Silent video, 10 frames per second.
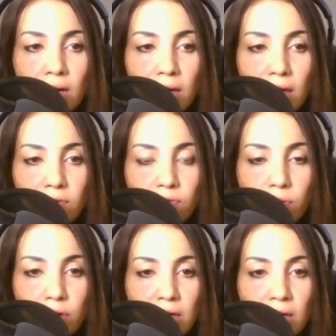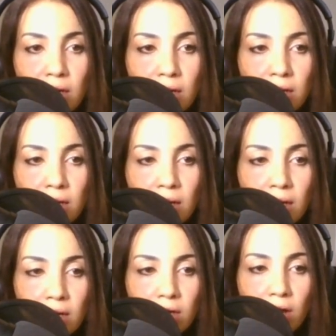if we
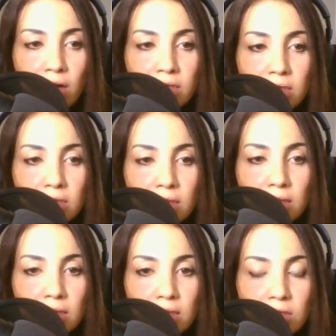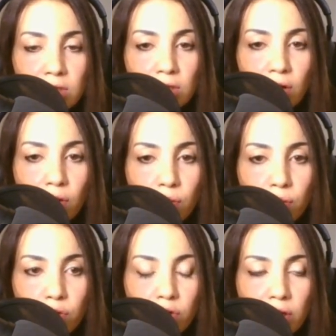cut this
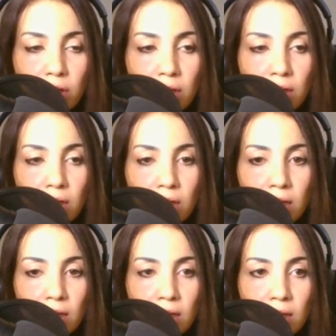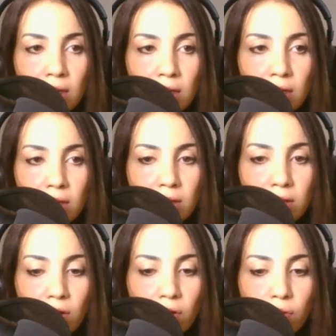code, the
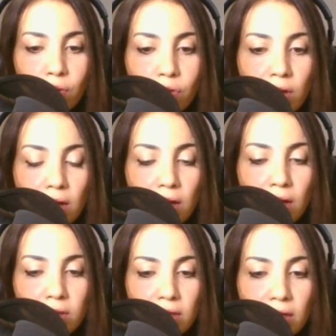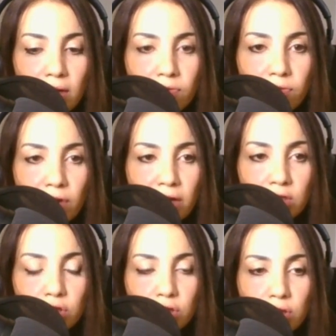code that
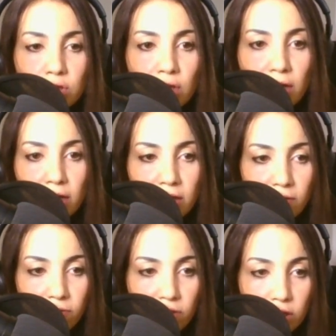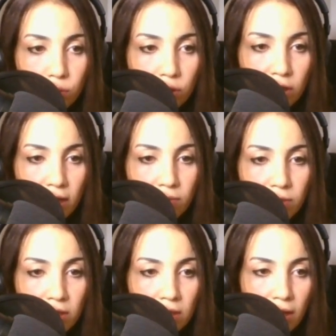affects the styling of h1
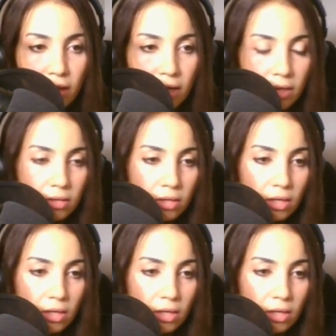element, and